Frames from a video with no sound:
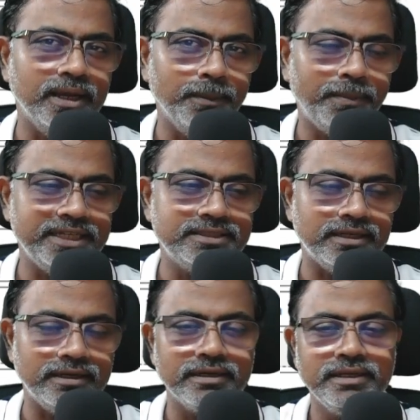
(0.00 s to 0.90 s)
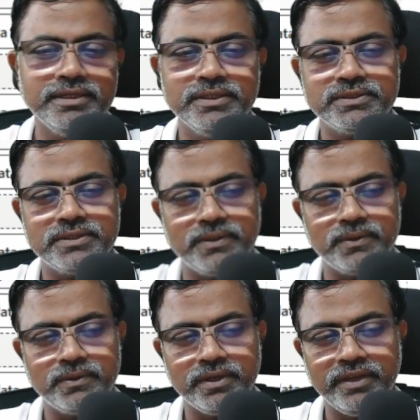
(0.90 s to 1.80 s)
pie chart.
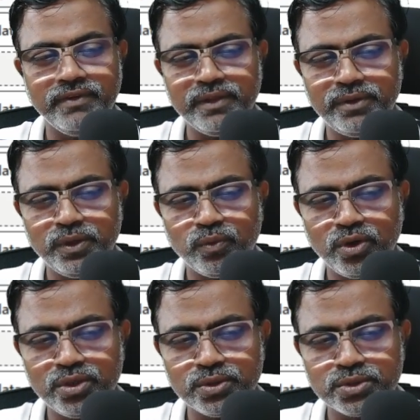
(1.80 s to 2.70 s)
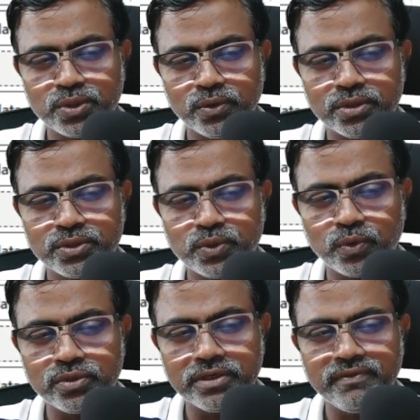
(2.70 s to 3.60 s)
So whenever you want to show the
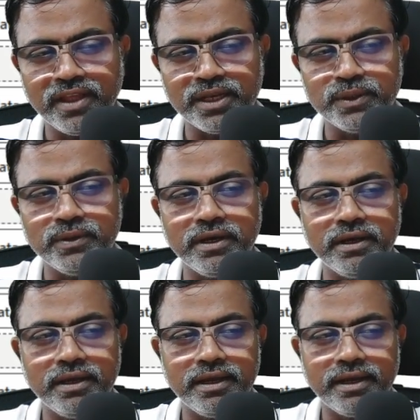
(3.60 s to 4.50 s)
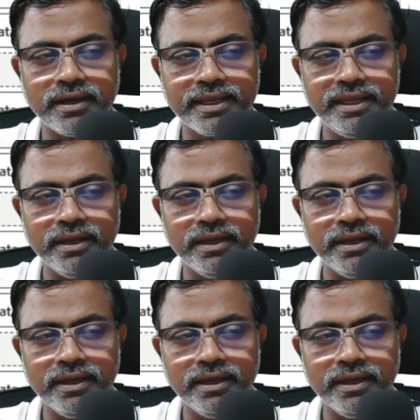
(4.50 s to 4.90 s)
total value uh,